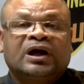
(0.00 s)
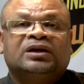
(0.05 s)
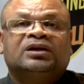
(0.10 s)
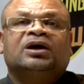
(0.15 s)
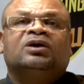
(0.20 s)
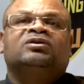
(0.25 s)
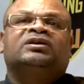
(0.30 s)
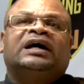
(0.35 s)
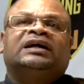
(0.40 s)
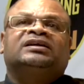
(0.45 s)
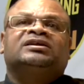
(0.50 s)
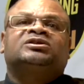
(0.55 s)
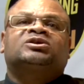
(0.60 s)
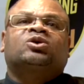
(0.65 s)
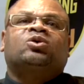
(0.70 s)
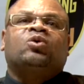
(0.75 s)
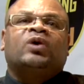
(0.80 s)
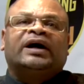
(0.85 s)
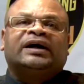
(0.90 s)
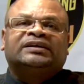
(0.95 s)
Now that is
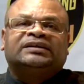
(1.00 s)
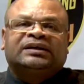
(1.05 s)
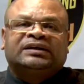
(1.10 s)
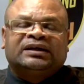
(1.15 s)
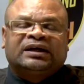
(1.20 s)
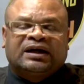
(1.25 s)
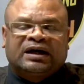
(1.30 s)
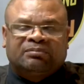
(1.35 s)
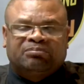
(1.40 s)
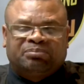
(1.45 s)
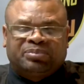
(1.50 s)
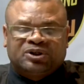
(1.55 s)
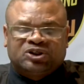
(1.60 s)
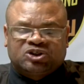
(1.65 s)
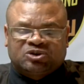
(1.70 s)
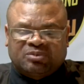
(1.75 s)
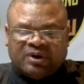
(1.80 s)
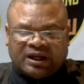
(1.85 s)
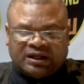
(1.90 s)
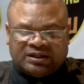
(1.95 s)
quite an
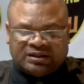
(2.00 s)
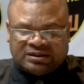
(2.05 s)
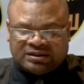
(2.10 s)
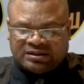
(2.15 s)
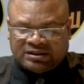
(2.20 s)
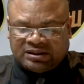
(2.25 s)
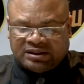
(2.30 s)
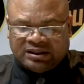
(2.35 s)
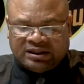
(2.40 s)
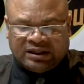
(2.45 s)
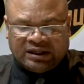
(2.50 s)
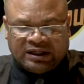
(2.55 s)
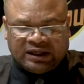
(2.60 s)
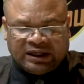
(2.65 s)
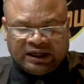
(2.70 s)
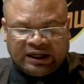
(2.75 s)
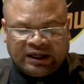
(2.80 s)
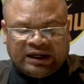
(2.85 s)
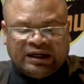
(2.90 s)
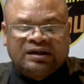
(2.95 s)
accomplishment
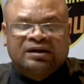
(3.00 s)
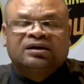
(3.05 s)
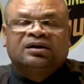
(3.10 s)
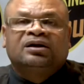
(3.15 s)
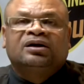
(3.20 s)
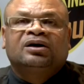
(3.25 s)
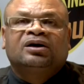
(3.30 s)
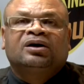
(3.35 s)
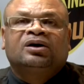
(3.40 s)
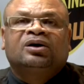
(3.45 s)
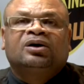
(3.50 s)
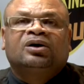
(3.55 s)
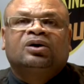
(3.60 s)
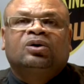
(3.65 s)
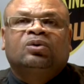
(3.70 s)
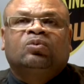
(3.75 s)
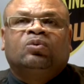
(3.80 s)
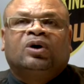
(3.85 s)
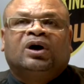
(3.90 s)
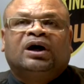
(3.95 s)
in
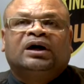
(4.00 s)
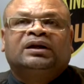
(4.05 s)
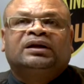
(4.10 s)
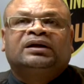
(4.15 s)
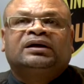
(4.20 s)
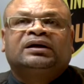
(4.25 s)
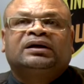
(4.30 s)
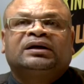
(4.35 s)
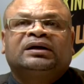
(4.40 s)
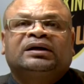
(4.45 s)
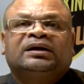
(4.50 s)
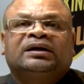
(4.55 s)
1